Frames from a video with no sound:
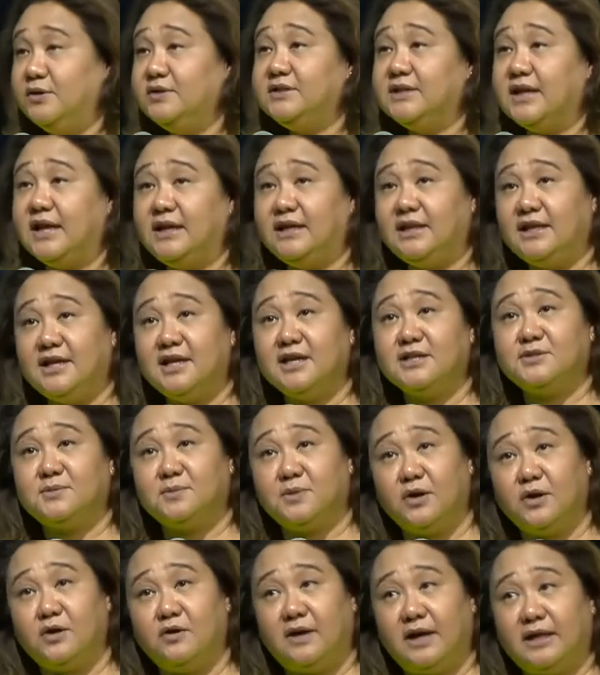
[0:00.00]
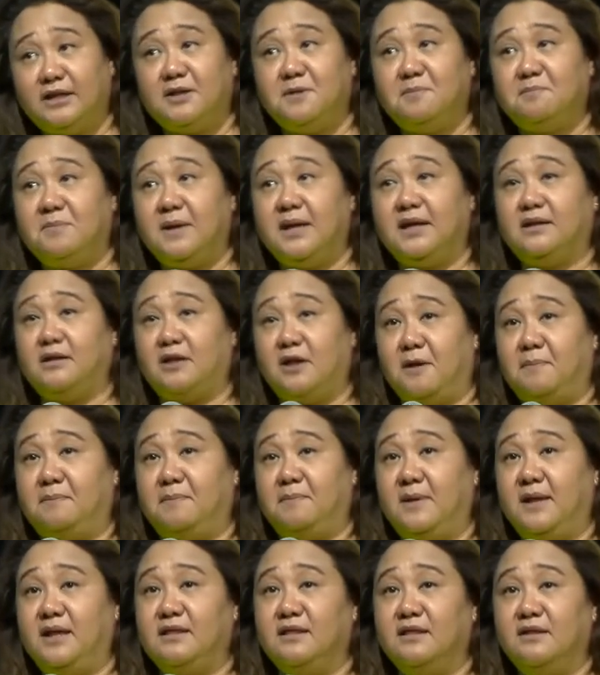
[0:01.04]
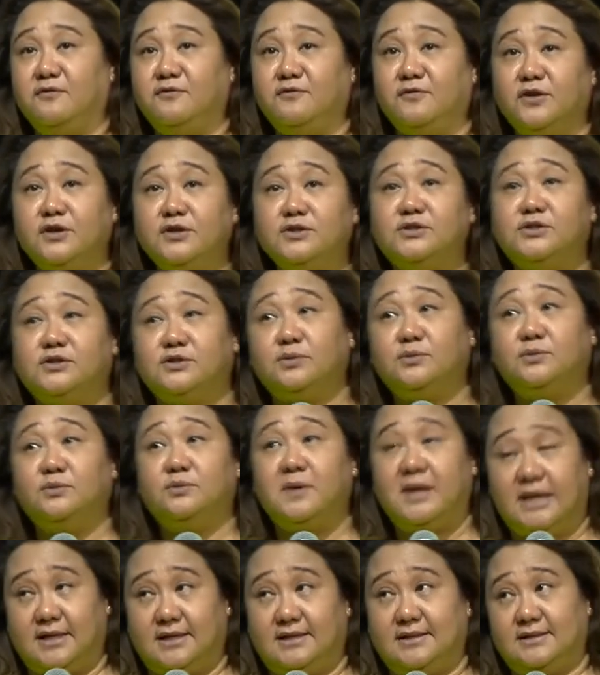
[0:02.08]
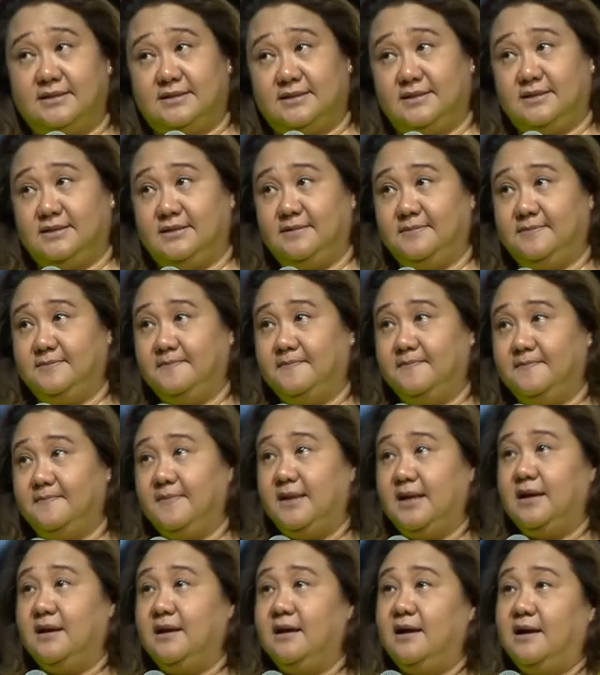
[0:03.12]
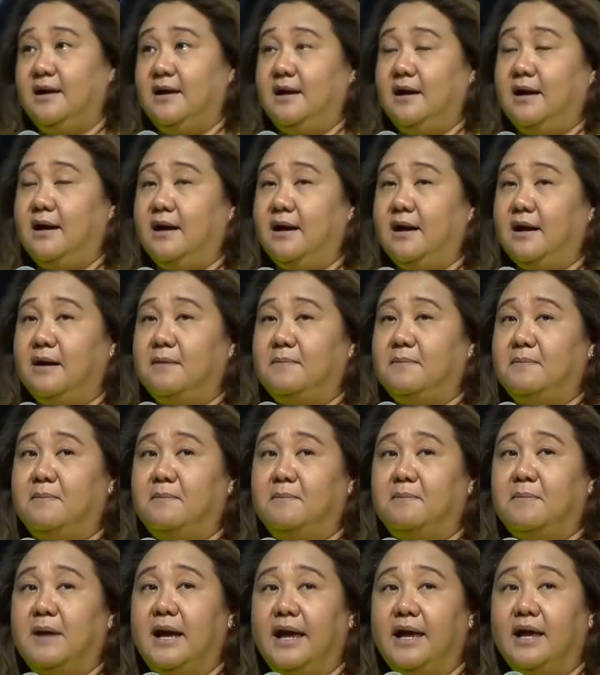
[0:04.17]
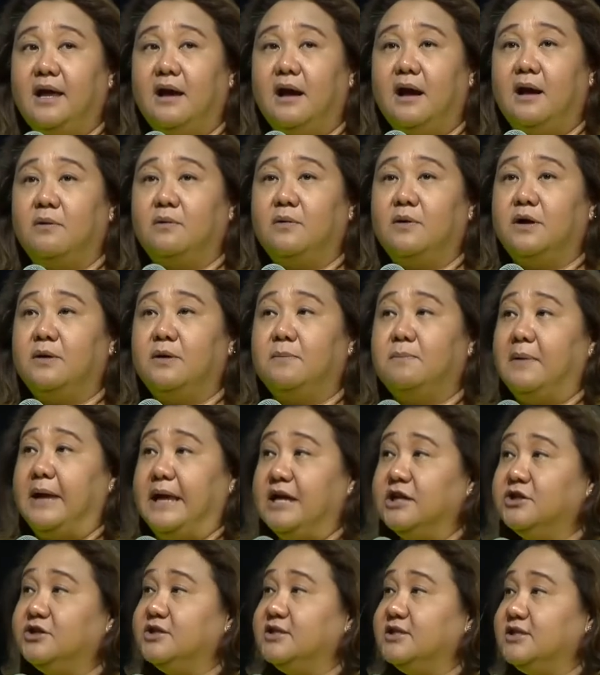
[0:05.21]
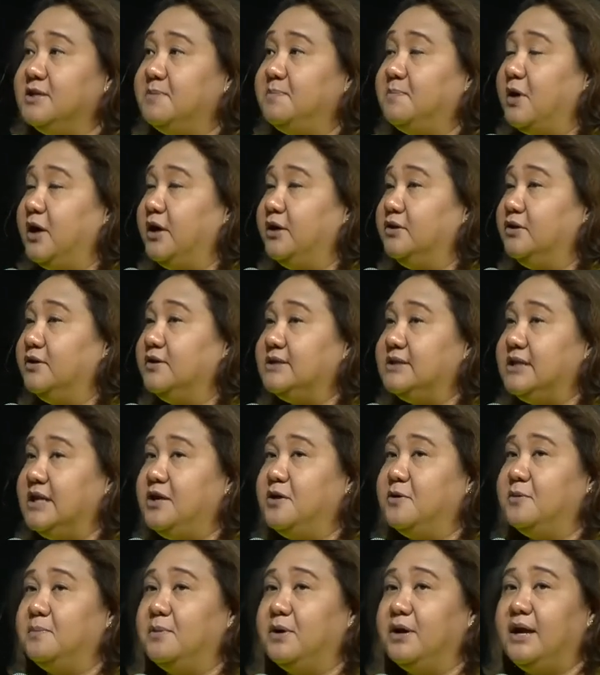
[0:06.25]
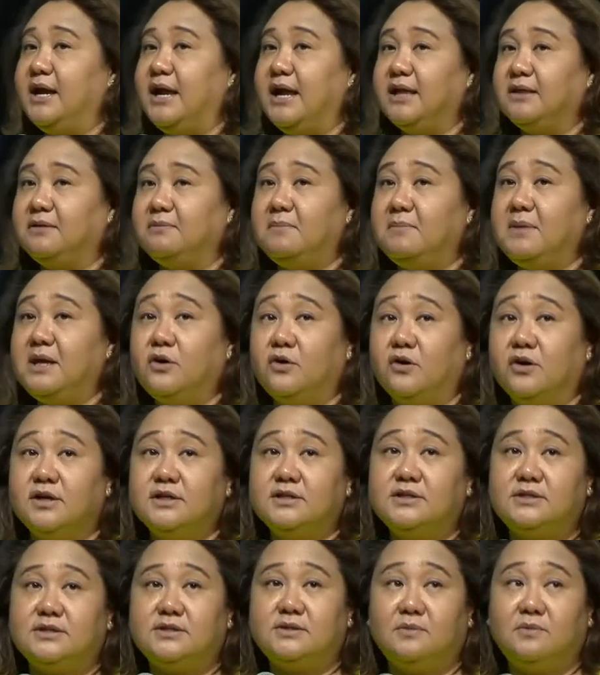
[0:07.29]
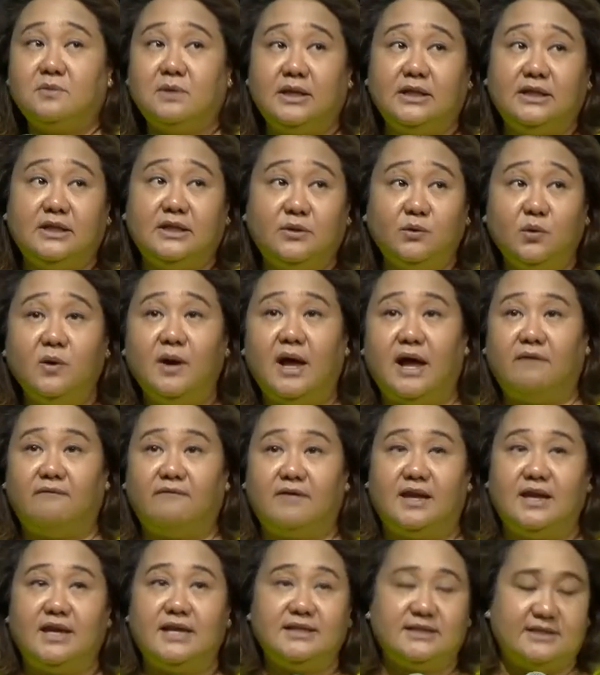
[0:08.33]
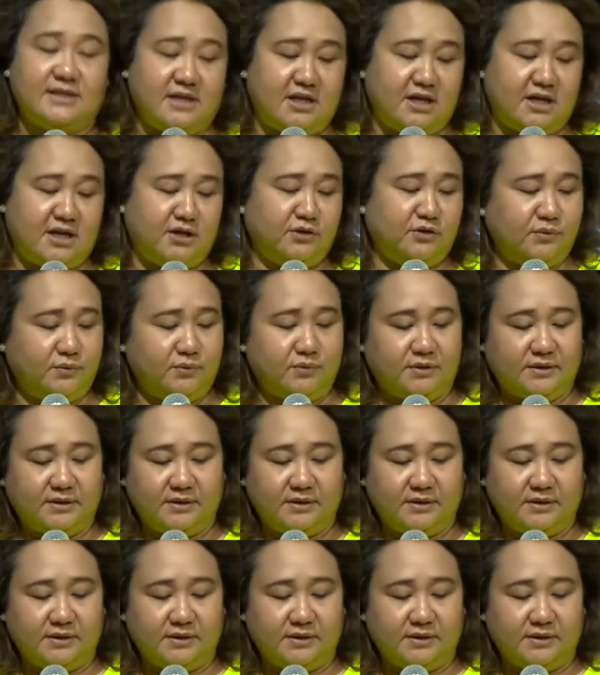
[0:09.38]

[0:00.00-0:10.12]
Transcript: those ideas were already picked up in the first 2 weeks by our agency partners, Leo Burnett, because we do have a listening